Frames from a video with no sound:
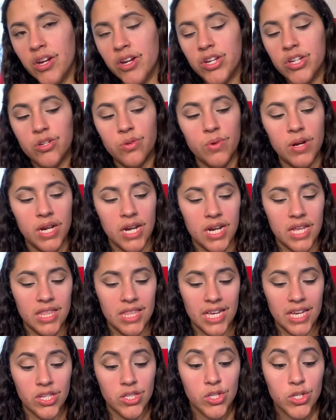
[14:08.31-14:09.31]
You don't want
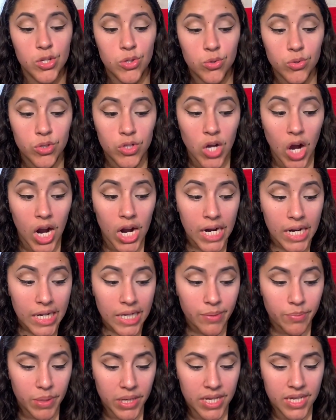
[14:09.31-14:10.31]
anything too
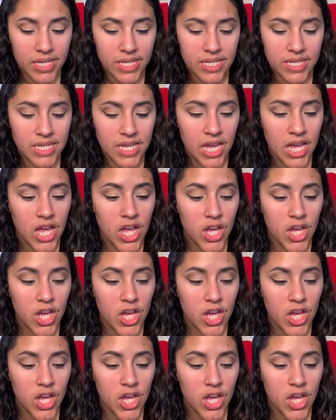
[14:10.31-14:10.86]
dark because